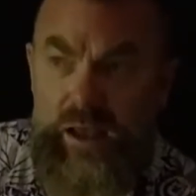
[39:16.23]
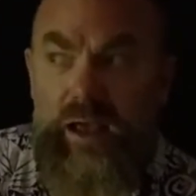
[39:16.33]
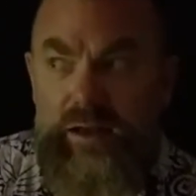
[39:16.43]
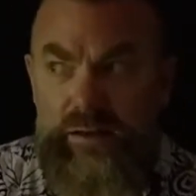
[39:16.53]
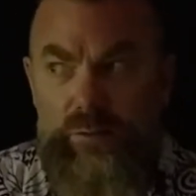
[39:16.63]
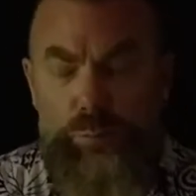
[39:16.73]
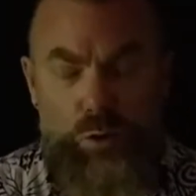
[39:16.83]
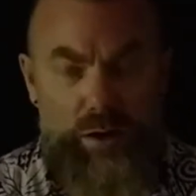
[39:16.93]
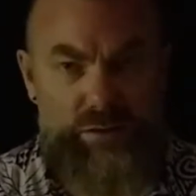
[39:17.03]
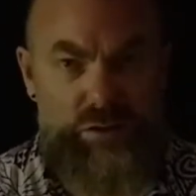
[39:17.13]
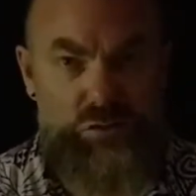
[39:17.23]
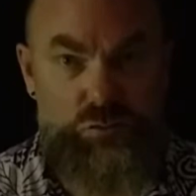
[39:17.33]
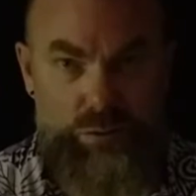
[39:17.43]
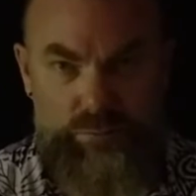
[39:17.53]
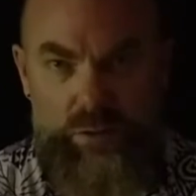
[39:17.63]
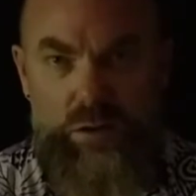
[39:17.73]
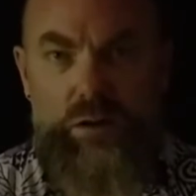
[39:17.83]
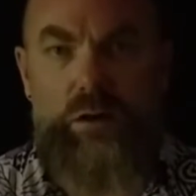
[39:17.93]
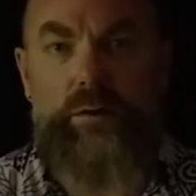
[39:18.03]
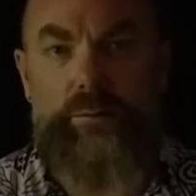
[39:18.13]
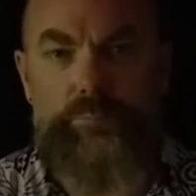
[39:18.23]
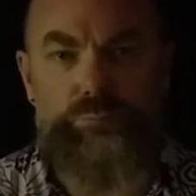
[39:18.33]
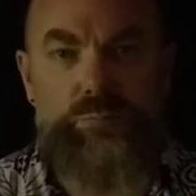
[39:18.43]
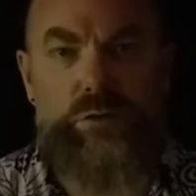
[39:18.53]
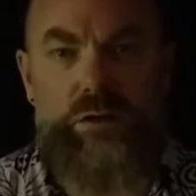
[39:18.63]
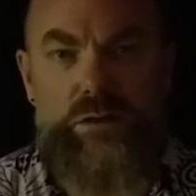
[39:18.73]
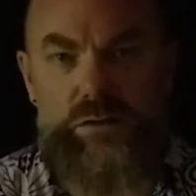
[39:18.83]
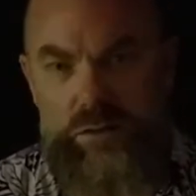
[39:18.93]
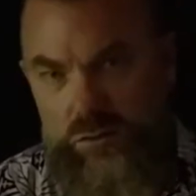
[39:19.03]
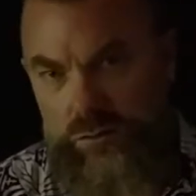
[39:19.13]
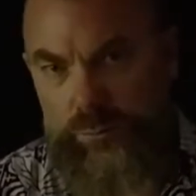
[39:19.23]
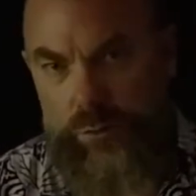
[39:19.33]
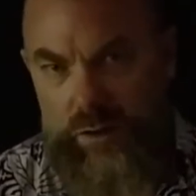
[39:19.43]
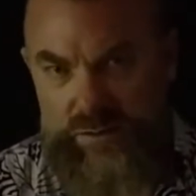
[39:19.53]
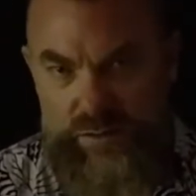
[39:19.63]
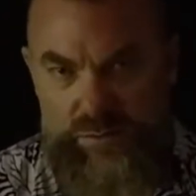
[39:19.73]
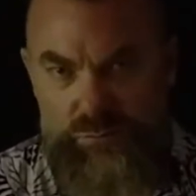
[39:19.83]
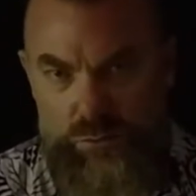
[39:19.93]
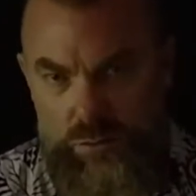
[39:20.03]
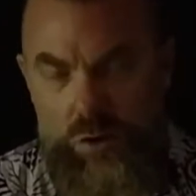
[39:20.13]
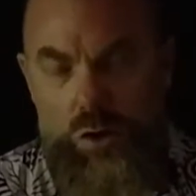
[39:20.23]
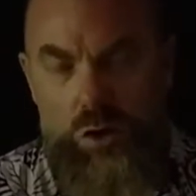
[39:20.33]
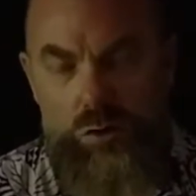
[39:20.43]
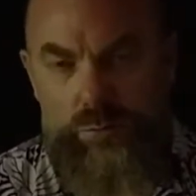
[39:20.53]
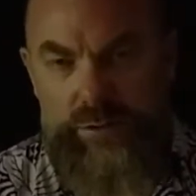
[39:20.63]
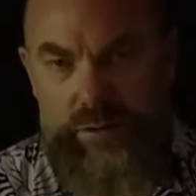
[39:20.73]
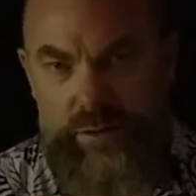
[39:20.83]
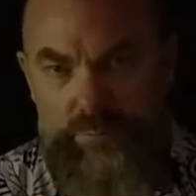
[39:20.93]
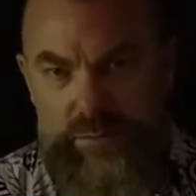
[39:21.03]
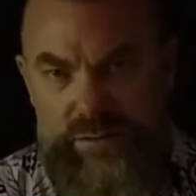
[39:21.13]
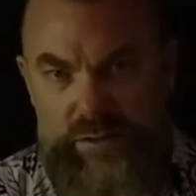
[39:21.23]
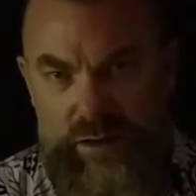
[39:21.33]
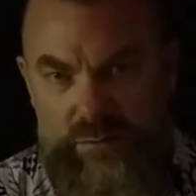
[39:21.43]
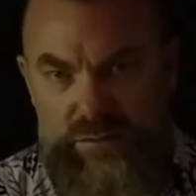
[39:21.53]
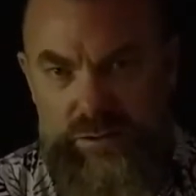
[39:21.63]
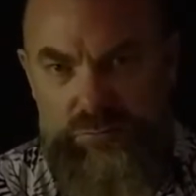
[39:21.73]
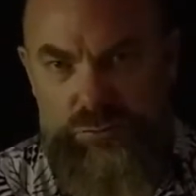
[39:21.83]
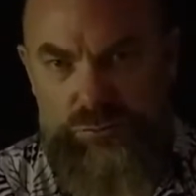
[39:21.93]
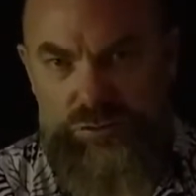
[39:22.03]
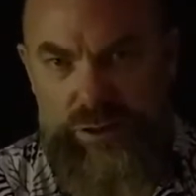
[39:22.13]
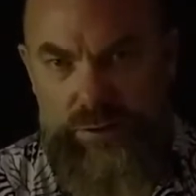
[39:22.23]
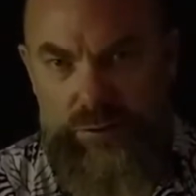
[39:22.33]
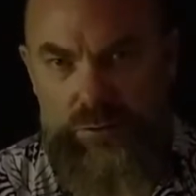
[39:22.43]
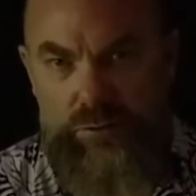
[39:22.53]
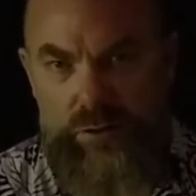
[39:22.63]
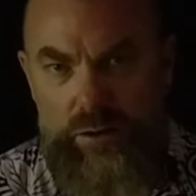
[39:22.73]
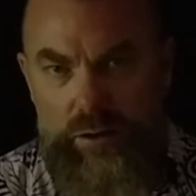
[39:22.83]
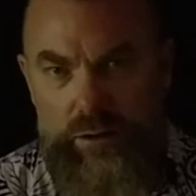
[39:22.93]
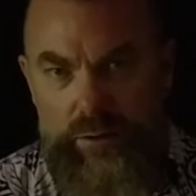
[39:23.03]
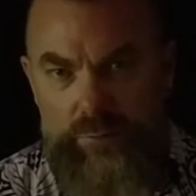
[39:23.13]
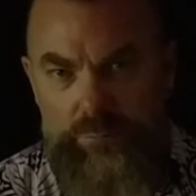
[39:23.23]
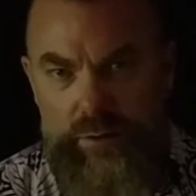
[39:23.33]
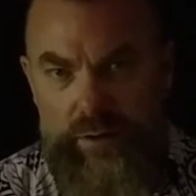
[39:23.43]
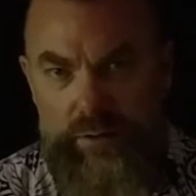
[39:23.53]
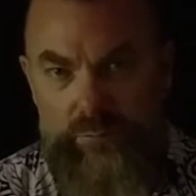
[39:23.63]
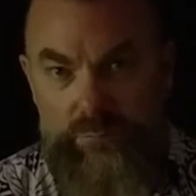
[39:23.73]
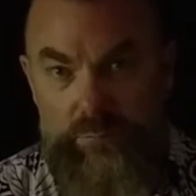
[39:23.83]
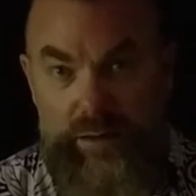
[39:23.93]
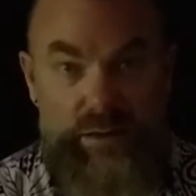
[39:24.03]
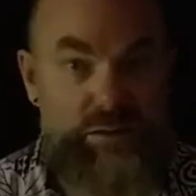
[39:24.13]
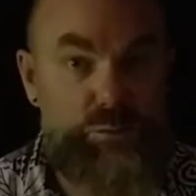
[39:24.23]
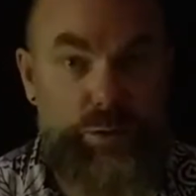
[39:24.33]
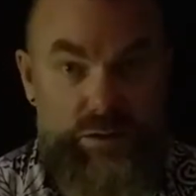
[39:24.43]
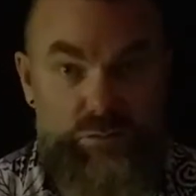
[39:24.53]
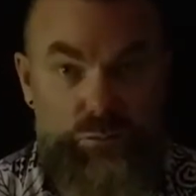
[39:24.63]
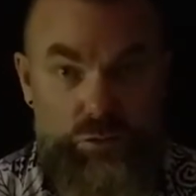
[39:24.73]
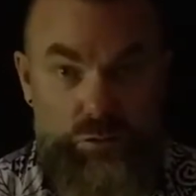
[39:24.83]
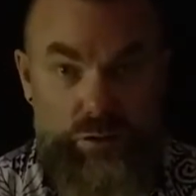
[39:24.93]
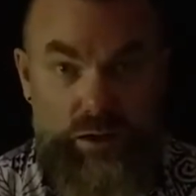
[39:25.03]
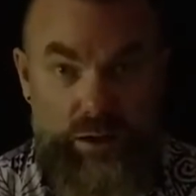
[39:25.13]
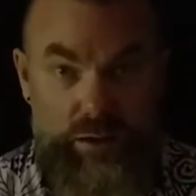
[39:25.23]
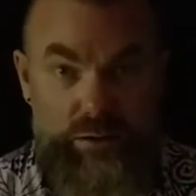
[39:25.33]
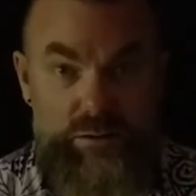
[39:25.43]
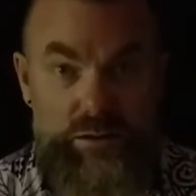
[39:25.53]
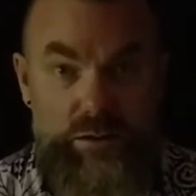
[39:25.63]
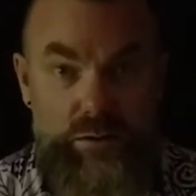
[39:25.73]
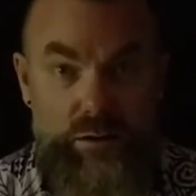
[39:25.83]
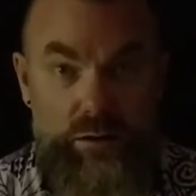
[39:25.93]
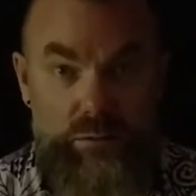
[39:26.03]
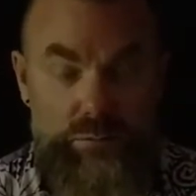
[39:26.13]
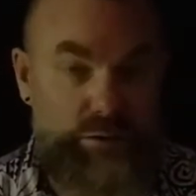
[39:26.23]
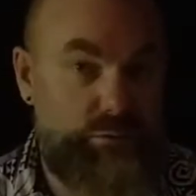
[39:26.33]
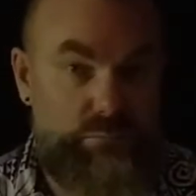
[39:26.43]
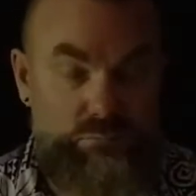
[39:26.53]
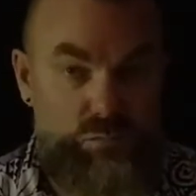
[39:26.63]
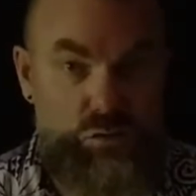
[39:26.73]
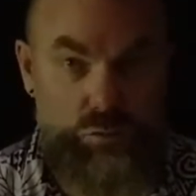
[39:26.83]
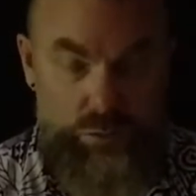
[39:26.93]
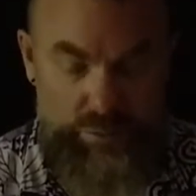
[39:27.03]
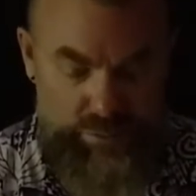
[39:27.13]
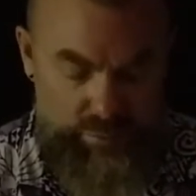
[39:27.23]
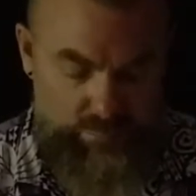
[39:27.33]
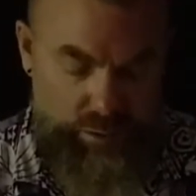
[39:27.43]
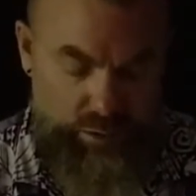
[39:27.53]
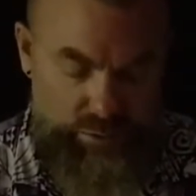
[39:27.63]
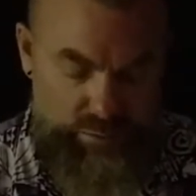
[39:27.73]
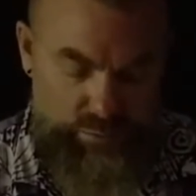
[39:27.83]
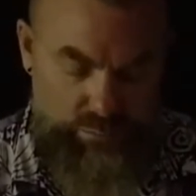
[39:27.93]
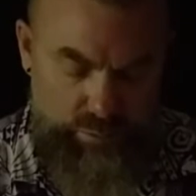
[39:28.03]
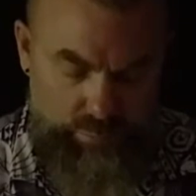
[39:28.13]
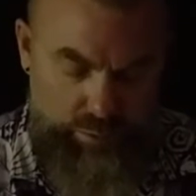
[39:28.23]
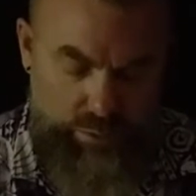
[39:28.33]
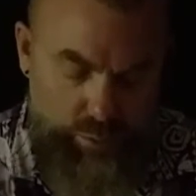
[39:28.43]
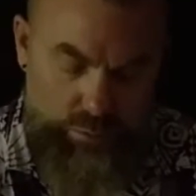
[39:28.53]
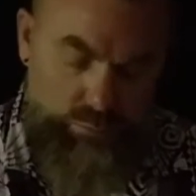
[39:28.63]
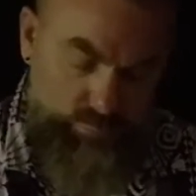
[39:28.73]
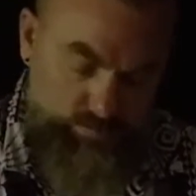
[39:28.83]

and in the process sort of continue the process for opening up this kind of central channel and making space for you to connect with source. Okay, so here we go.